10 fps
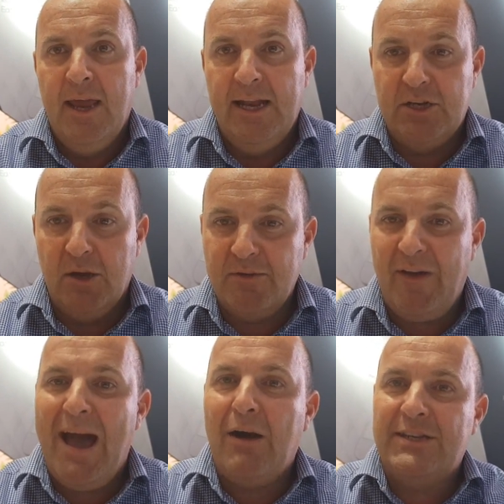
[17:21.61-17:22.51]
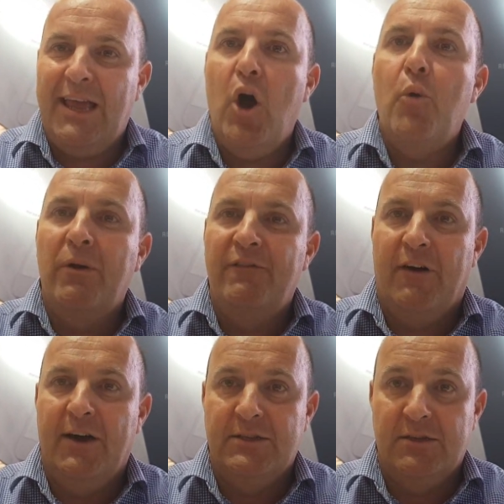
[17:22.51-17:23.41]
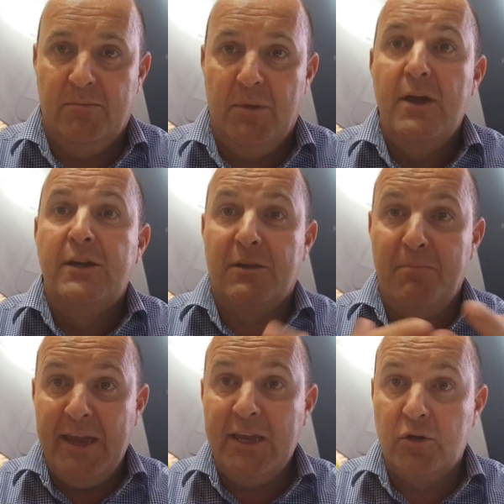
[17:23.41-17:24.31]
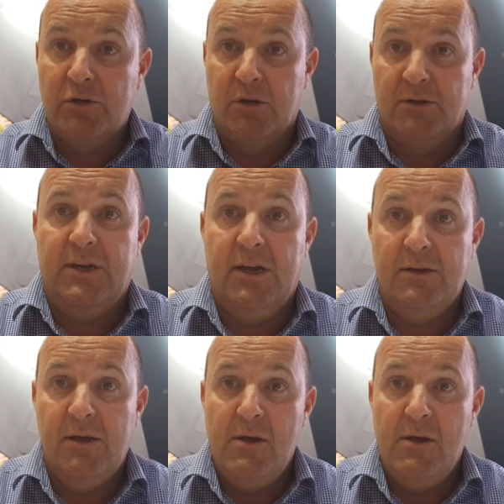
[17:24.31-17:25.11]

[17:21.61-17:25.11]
in terms of how to help advise them to make good content